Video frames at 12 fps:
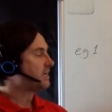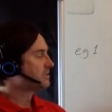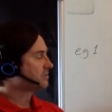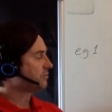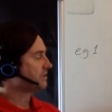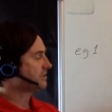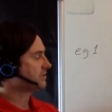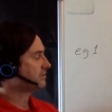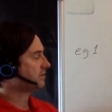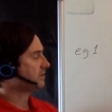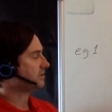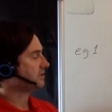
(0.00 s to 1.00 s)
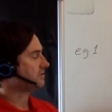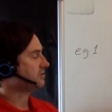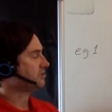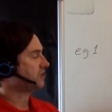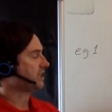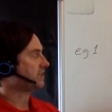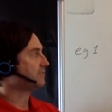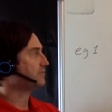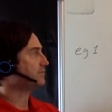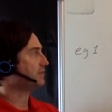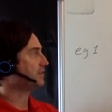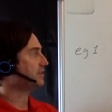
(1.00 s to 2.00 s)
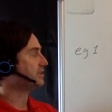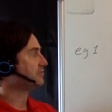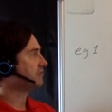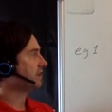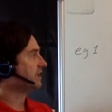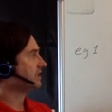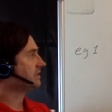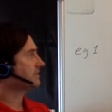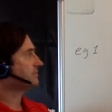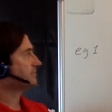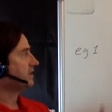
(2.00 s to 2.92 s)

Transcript: It's always a good idea to check if we've done this right.